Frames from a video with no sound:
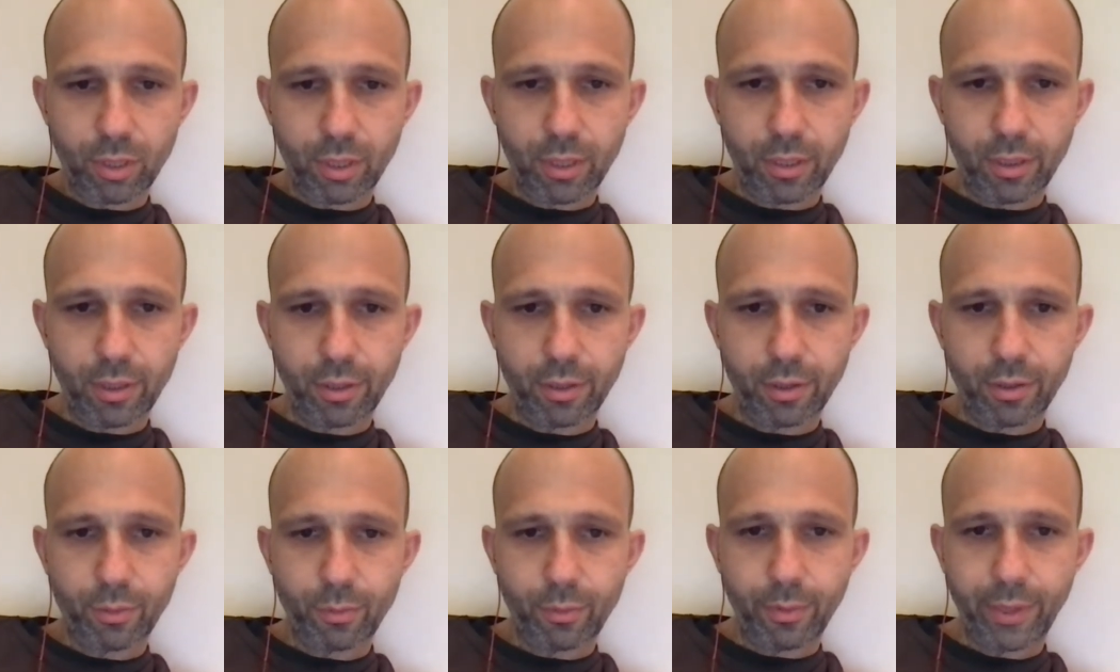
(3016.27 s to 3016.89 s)

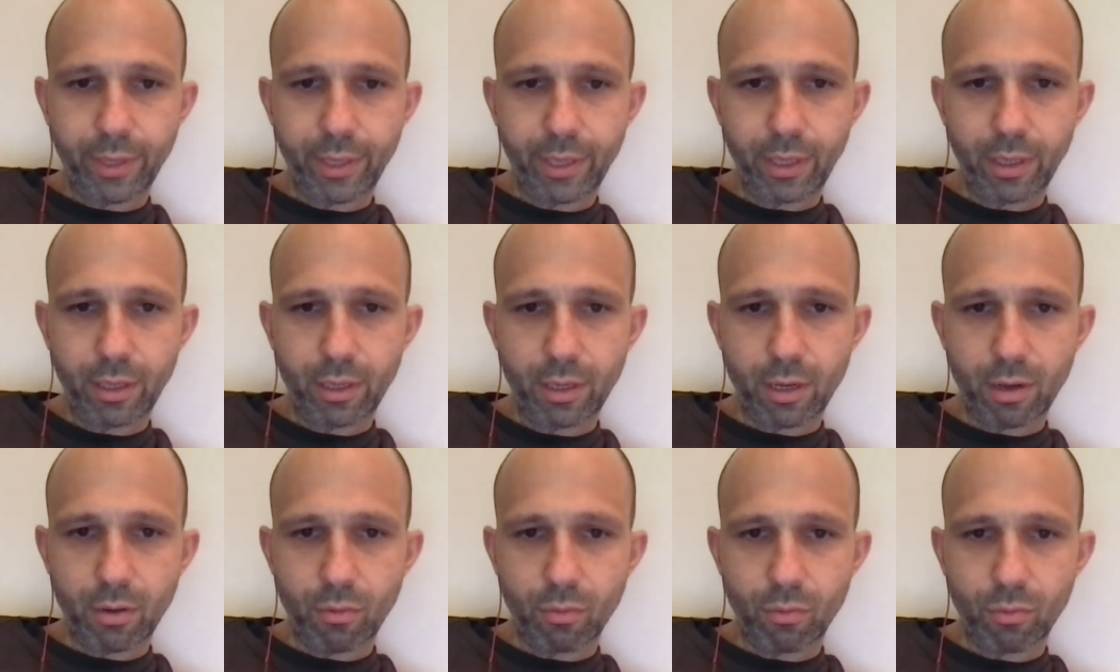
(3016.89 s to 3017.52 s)
Here we
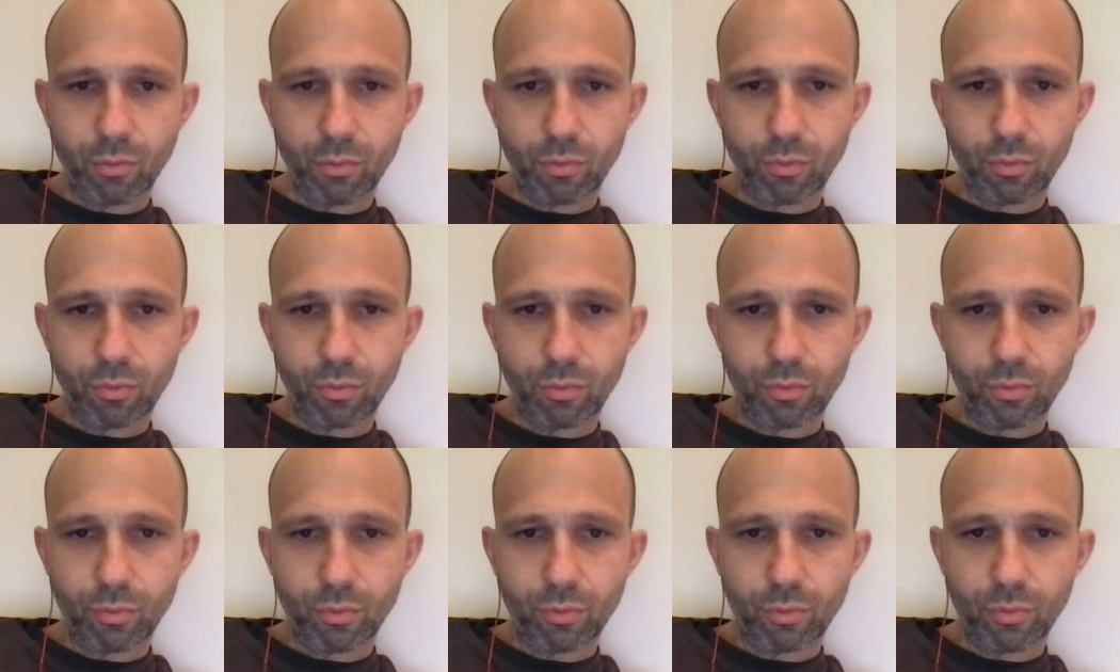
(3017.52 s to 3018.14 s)
go.
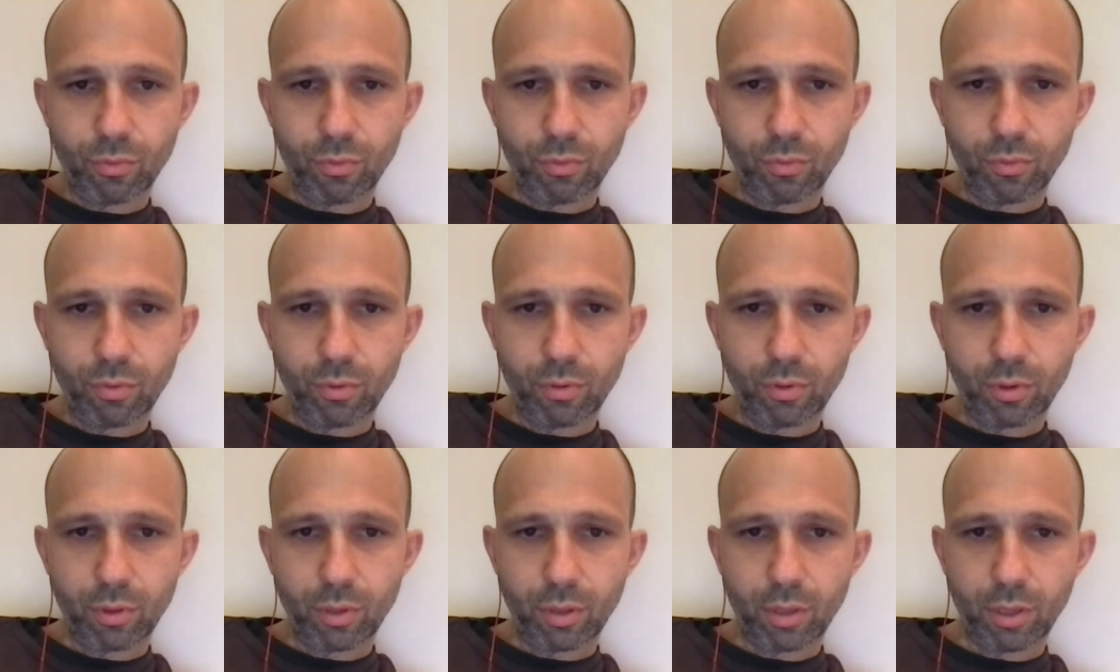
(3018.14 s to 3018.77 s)

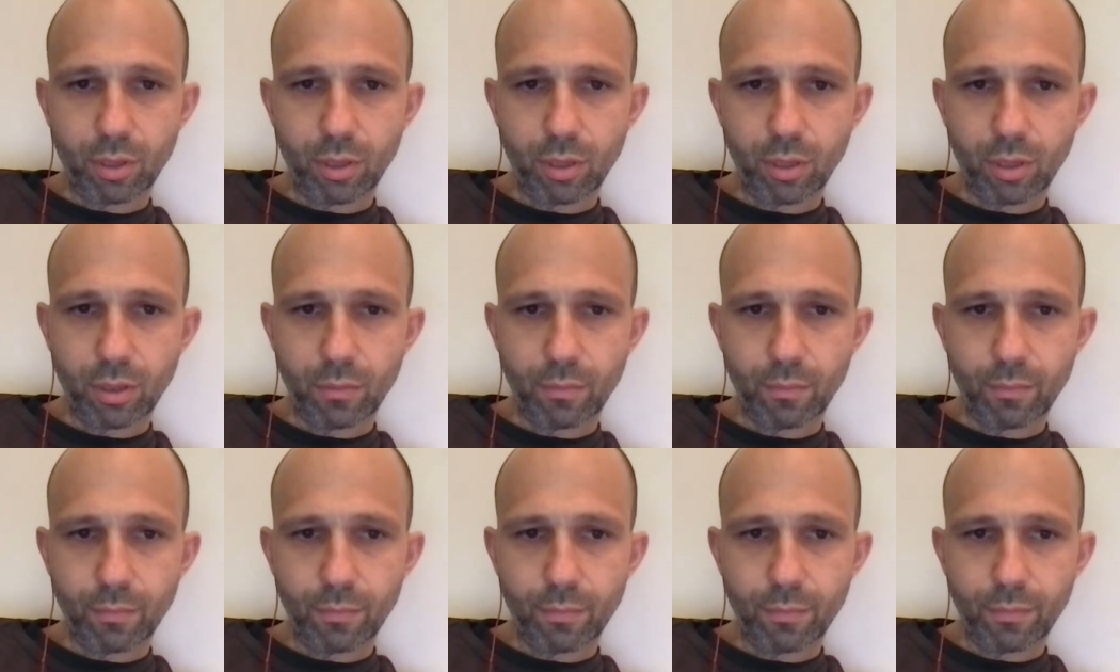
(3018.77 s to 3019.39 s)

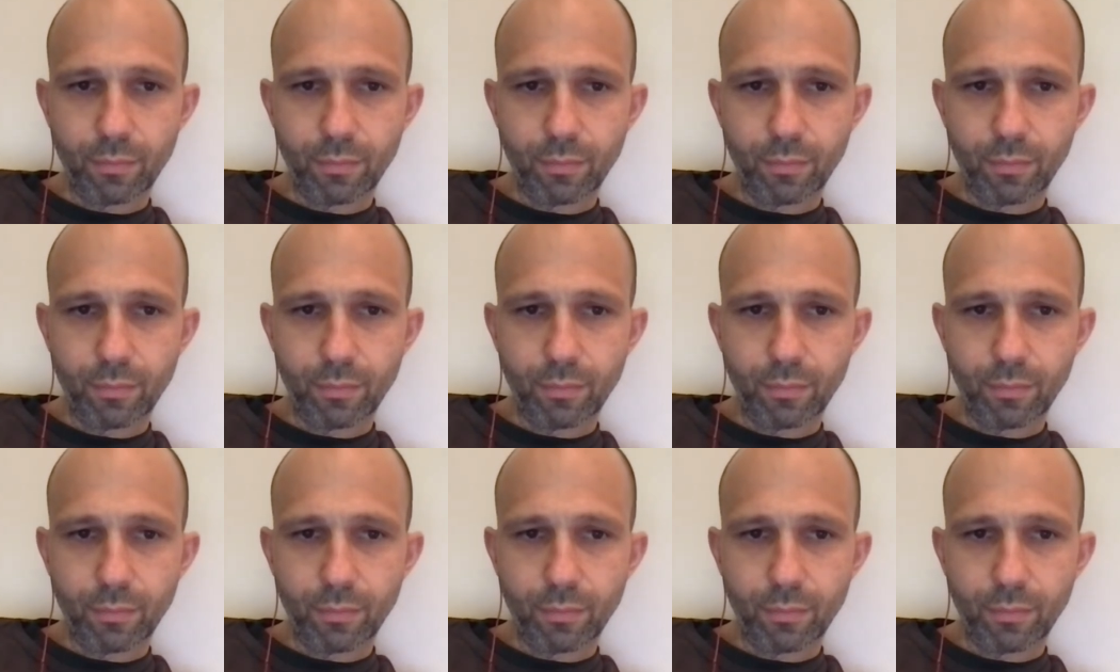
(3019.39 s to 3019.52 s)
Um,